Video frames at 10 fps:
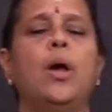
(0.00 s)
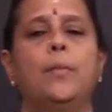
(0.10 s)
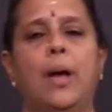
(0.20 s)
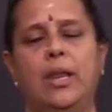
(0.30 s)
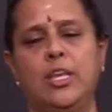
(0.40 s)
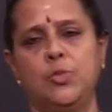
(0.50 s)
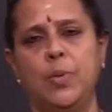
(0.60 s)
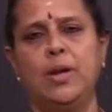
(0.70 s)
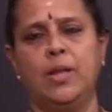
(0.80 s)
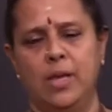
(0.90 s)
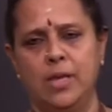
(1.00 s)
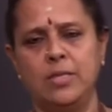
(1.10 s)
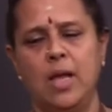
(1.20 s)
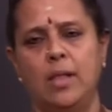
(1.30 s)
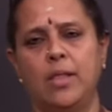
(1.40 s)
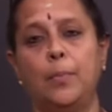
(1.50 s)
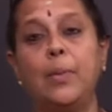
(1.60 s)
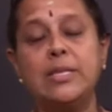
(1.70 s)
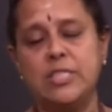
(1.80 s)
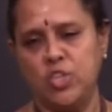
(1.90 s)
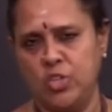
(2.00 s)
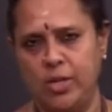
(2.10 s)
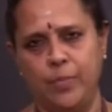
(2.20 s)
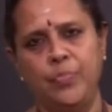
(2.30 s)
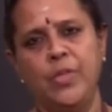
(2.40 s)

management is the precision.